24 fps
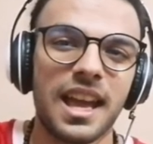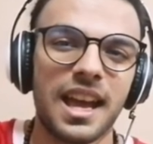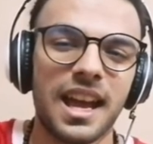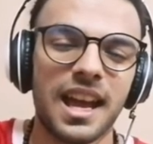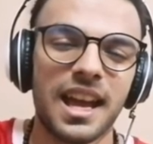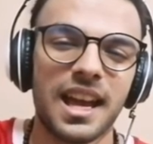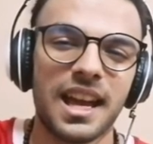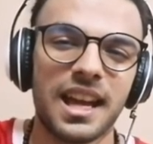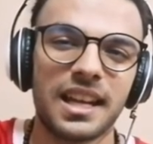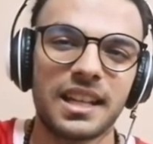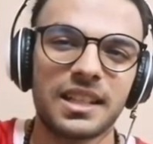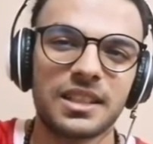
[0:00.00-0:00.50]

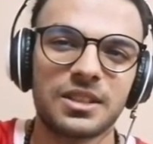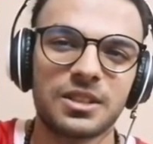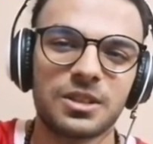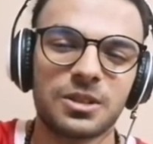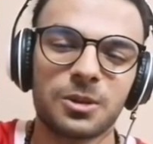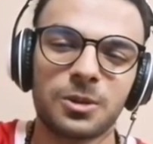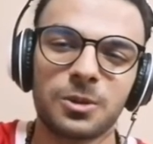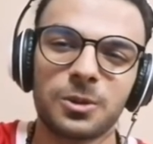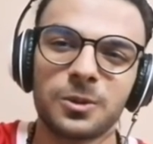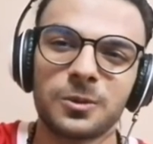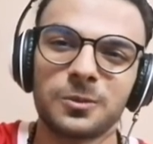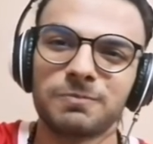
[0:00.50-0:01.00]
And
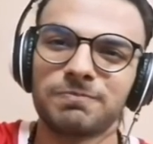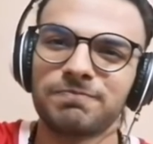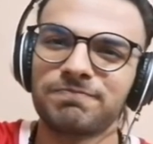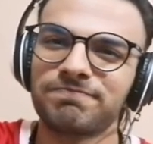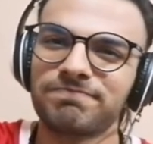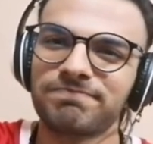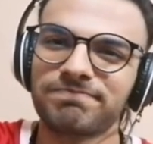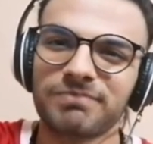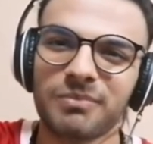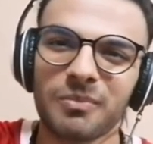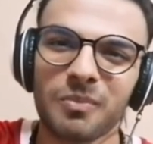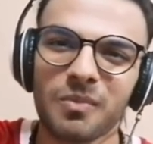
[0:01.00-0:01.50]
so,
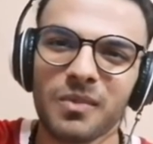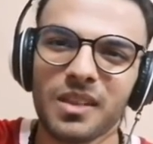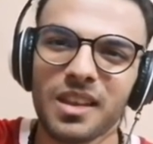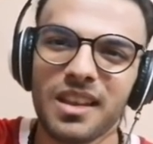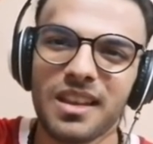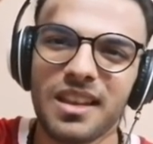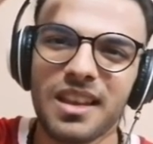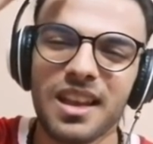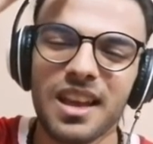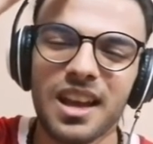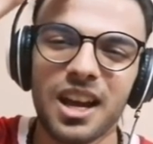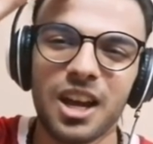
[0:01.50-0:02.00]

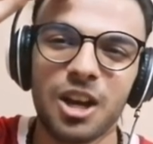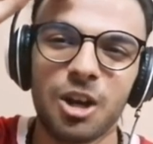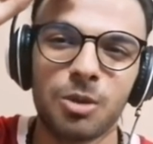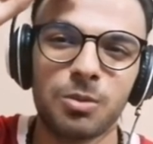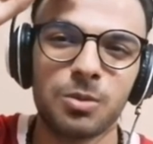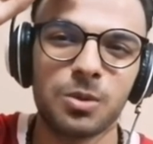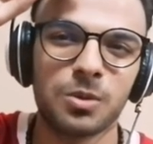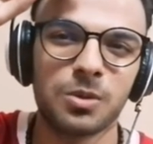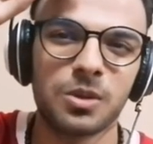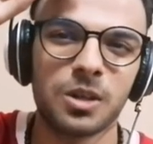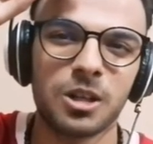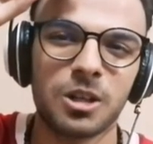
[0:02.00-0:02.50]
I hope
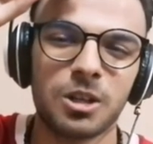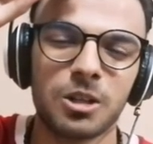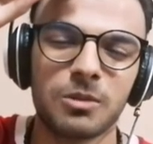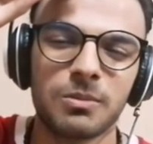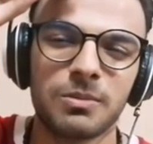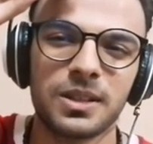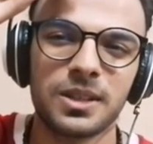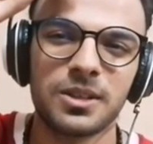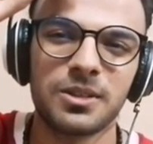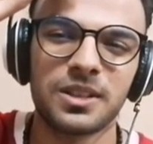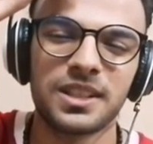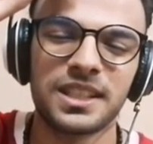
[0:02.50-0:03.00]
you'd all
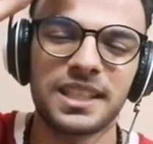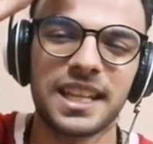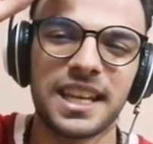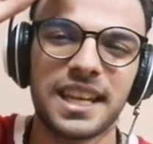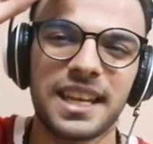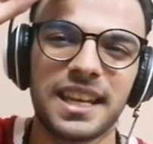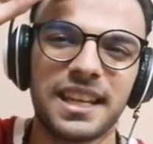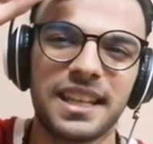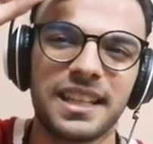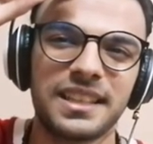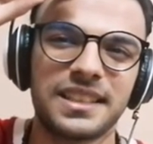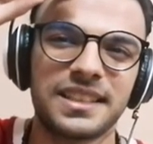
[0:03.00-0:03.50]
be
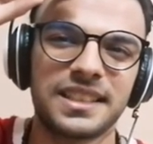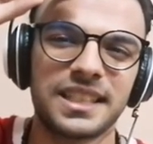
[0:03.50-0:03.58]
okay.